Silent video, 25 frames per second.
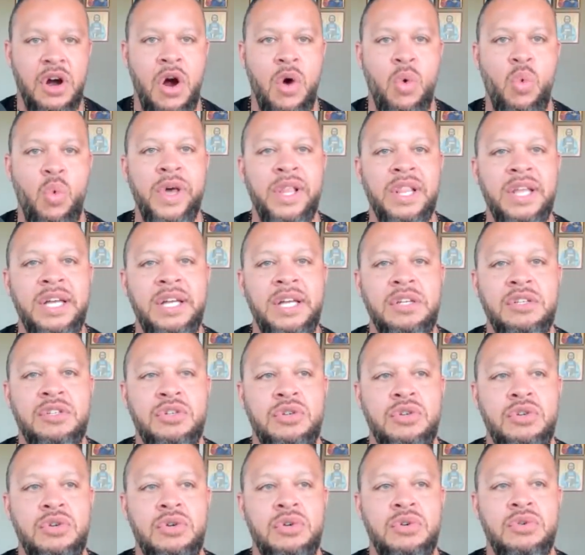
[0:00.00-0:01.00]
are willing
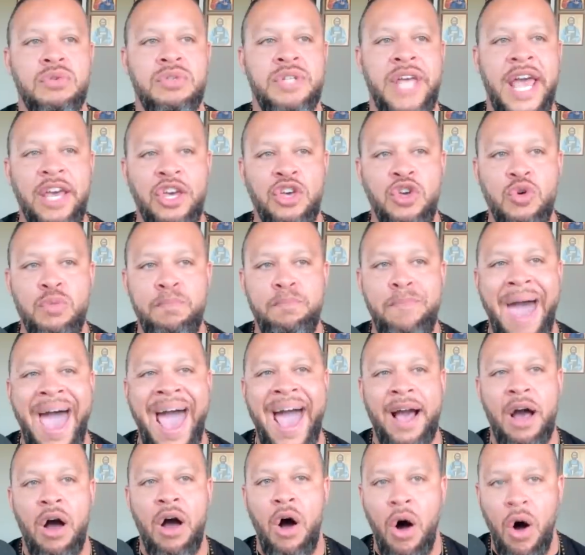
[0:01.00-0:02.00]
to take you
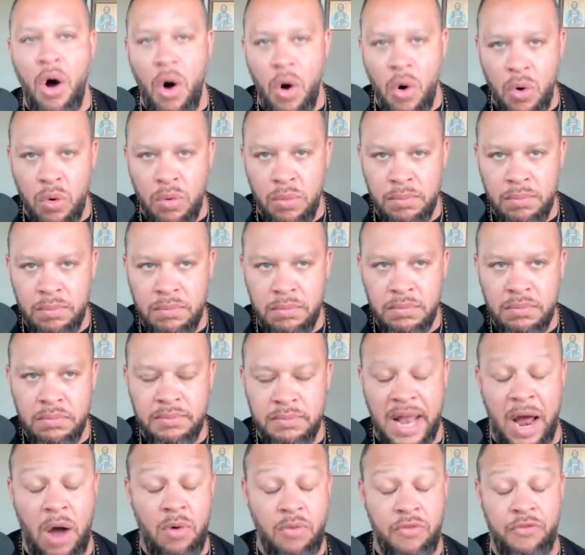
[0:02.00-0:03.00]
back home.
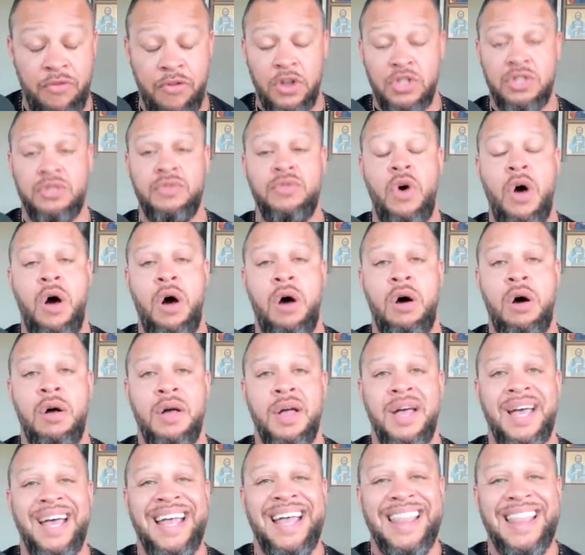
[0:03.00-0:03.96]
Now, first of all,